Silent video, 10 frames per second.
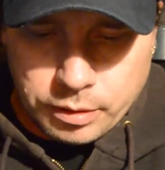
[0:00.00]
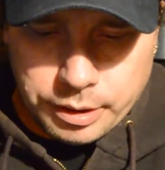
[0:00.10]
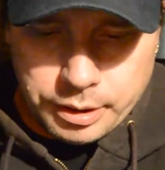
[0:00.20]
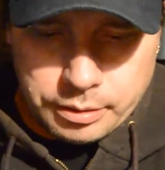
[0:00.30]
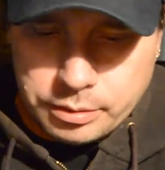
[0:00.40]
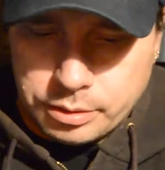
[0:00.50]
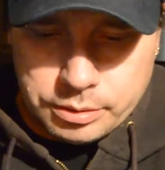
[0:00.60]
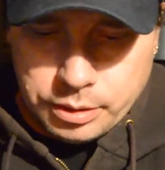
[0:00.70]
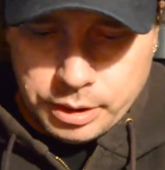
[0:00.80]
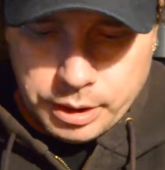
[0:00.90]
Yeah, there's
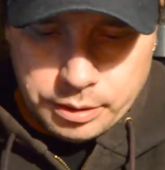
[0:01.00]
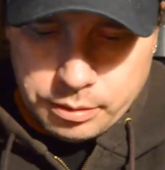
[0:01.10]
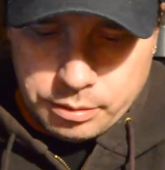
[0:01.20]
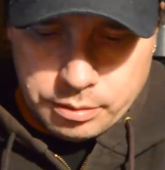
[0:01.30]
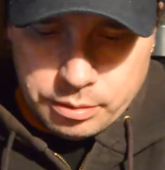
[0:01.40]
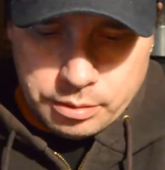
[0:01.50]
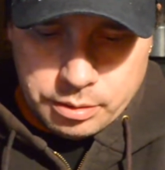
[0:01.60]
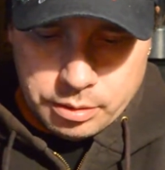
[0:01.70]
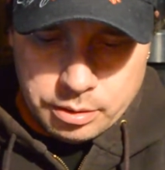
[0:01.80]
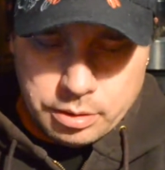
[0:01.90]
nothing there.
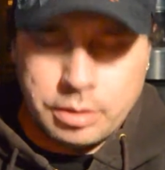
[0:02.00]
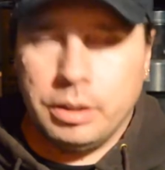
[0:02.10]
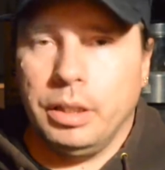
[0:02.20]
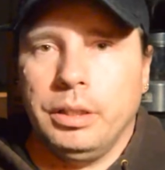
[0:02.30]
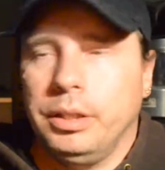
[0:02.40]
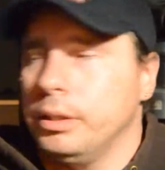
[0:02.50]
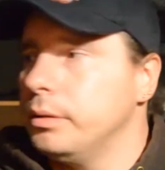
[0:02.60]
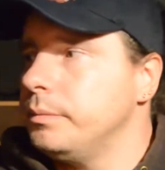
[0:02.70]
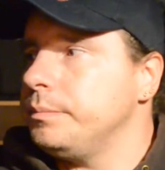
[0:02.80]
Another thing.